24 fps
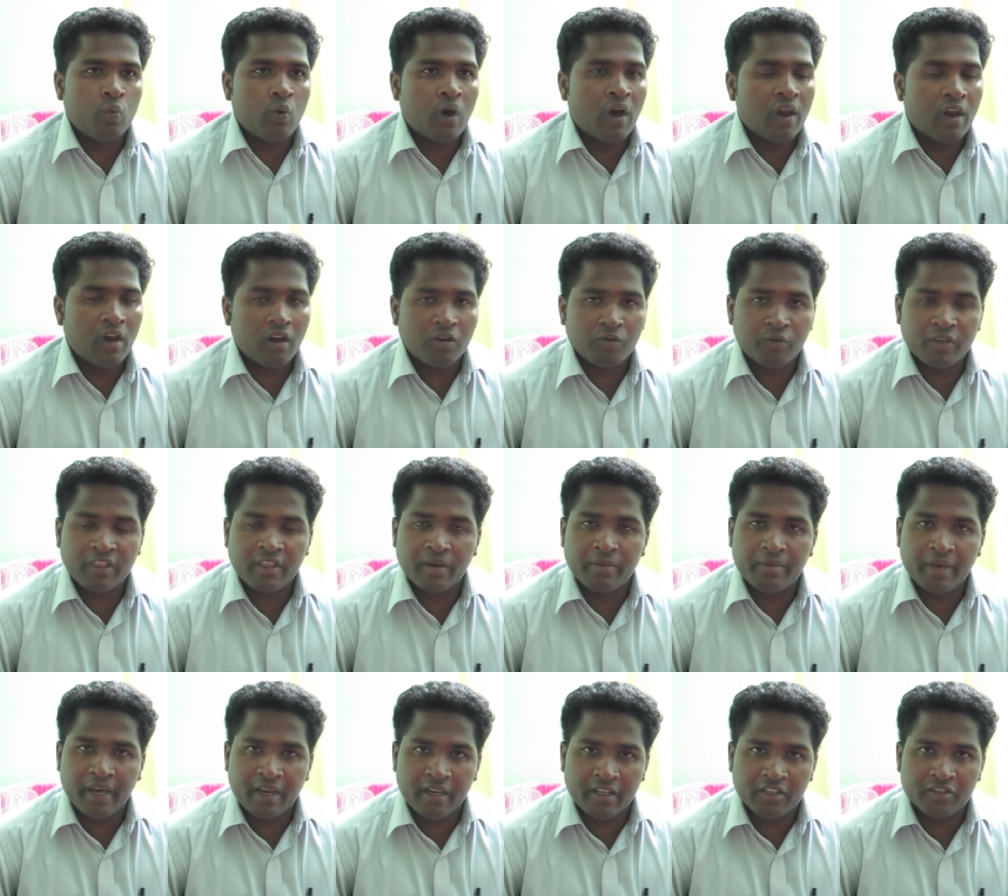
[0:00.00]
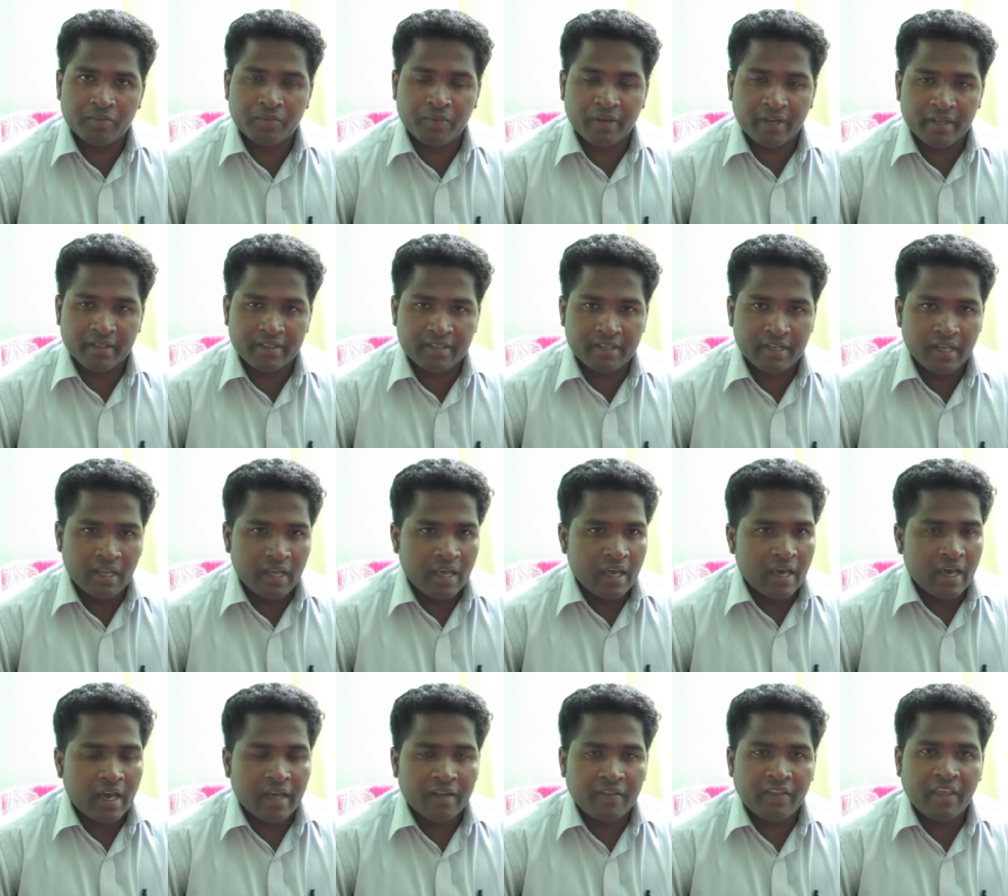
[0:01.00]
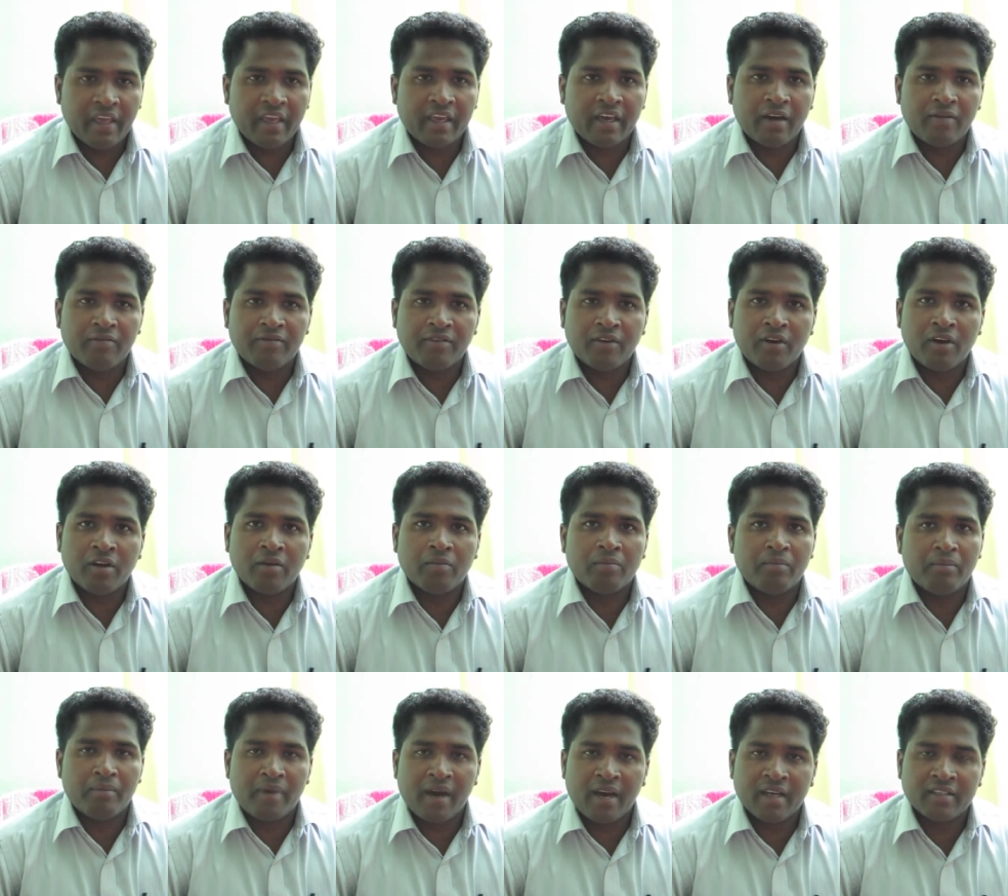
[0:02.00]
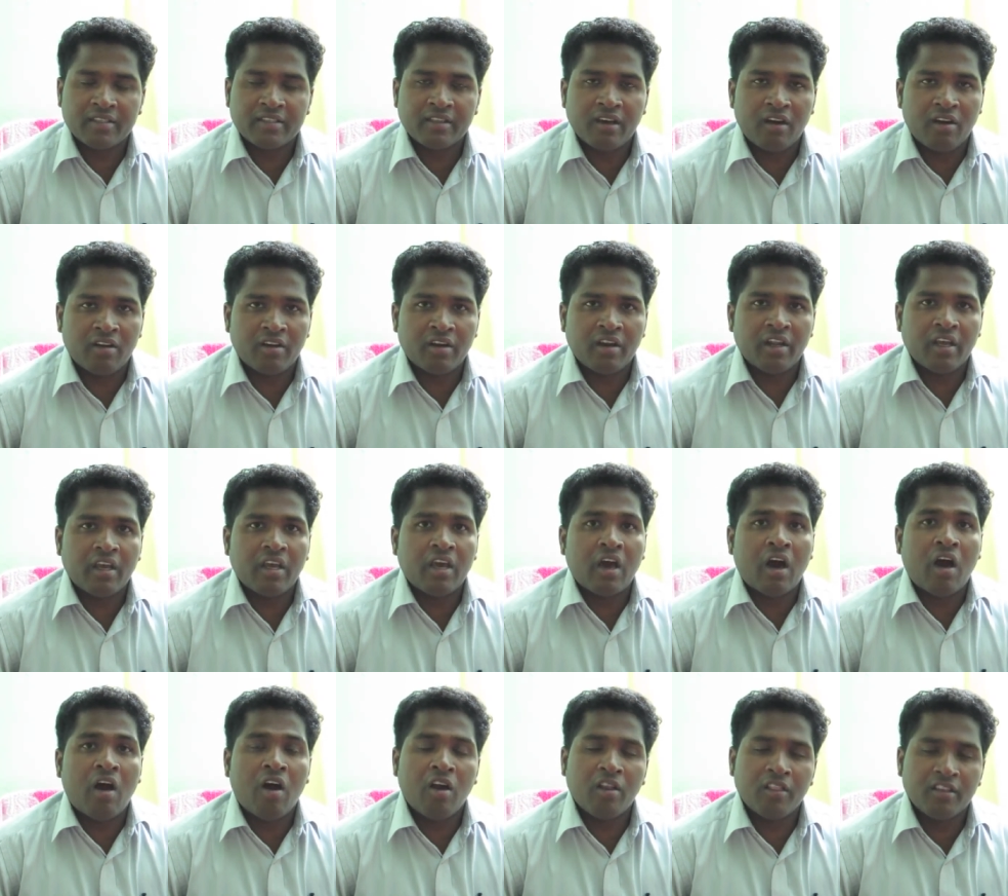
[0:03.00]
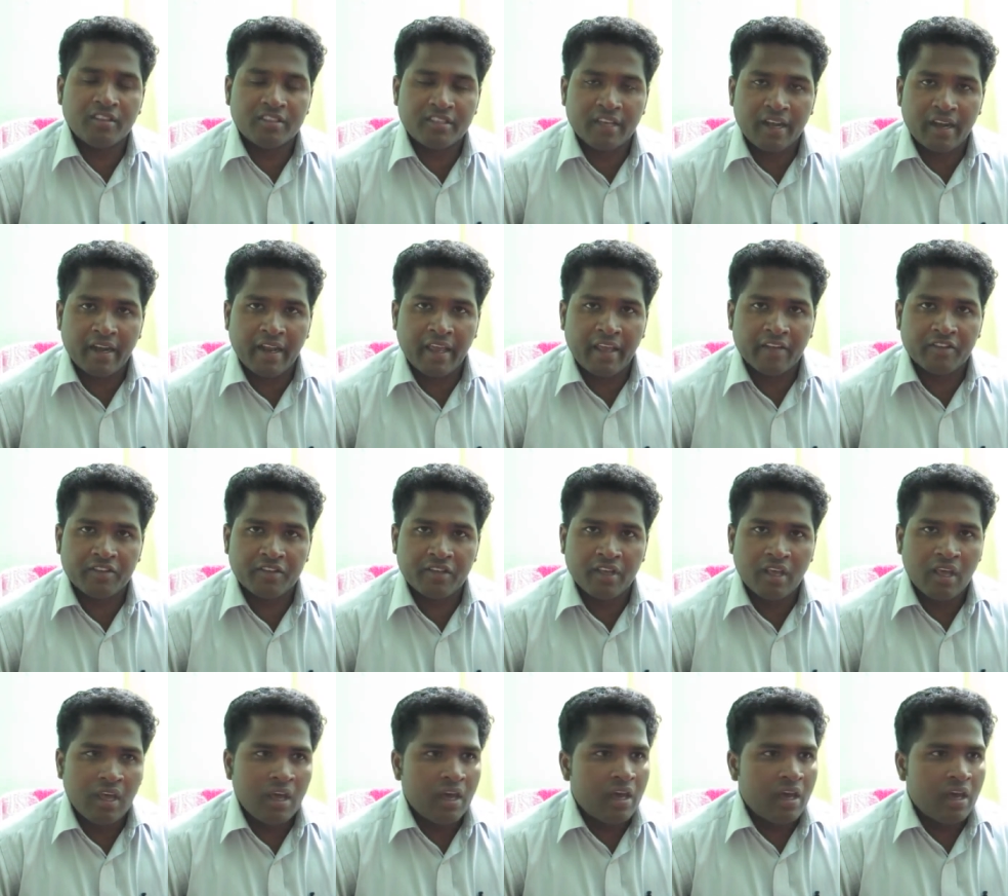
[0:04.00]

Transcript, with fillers: along with the parish priest and they come for mass on all the Sundays.